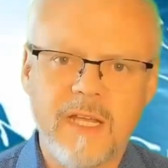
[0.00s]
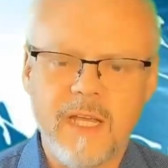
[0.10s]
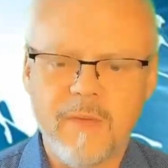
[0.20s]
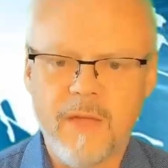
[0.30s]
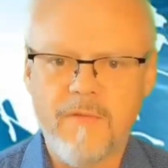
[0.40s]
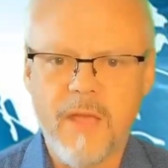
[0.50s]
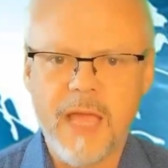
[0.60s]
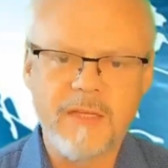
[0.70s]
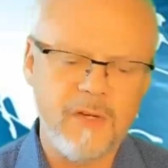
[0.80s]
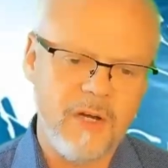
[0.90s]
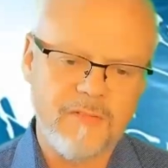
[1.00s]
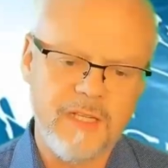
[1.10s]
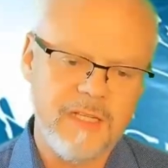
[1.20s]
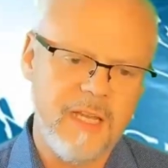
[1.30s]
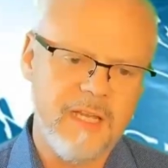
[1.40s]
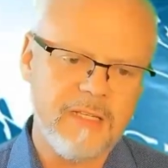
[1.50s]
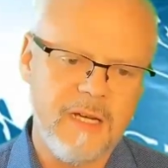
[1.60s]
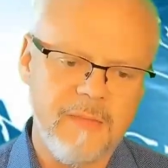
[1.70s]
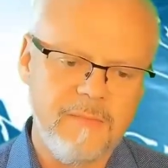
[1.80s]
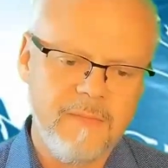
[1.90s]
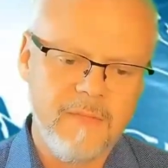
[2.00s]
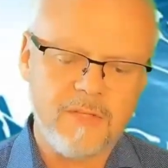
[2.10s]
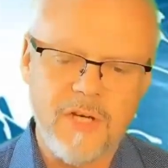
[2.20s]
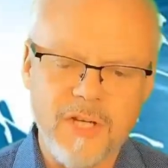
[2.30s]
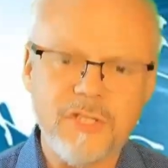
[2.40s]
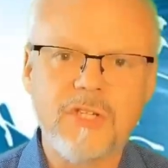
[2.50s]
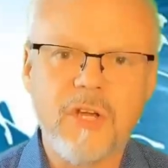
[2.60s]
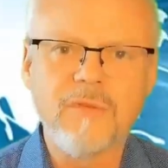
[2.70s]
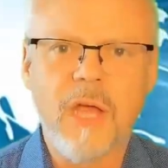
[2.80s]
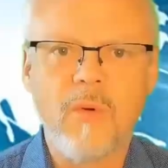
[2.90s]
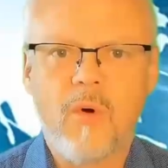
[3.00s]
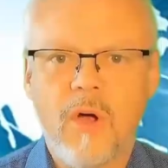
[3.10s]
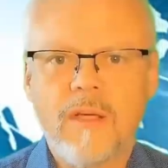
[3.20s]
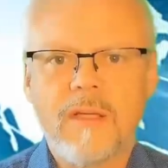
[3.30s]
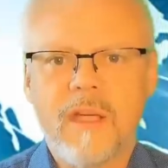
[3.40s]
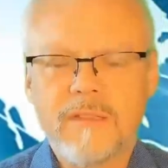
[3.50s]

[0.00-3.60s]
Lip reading: Here we have 5 key conflicts. These are the Russia and Ukraine war,